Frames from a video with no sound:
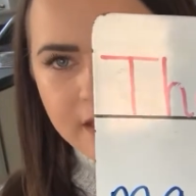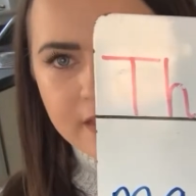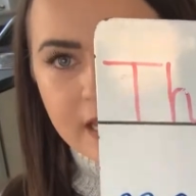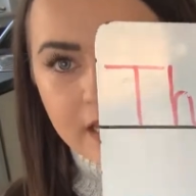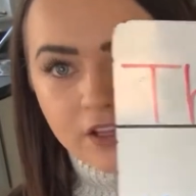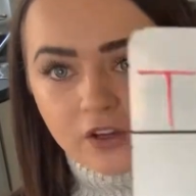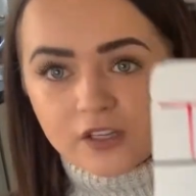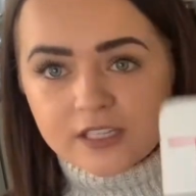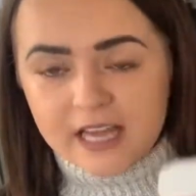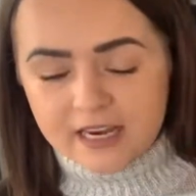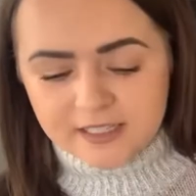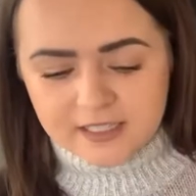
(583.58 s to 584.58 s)
think your
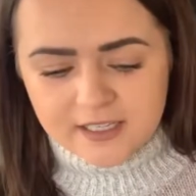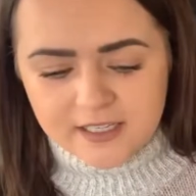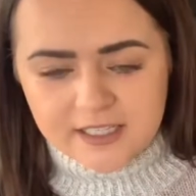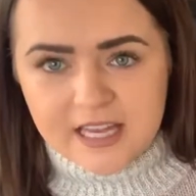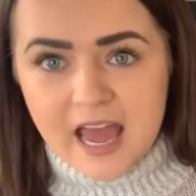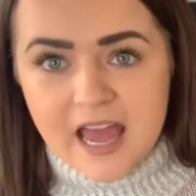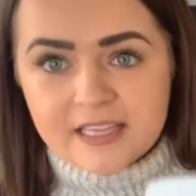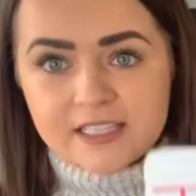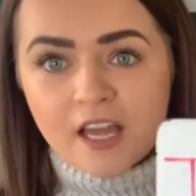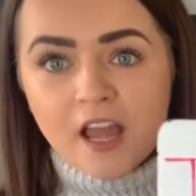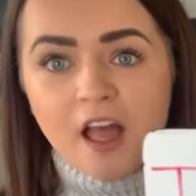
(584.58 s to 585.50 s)
sentence says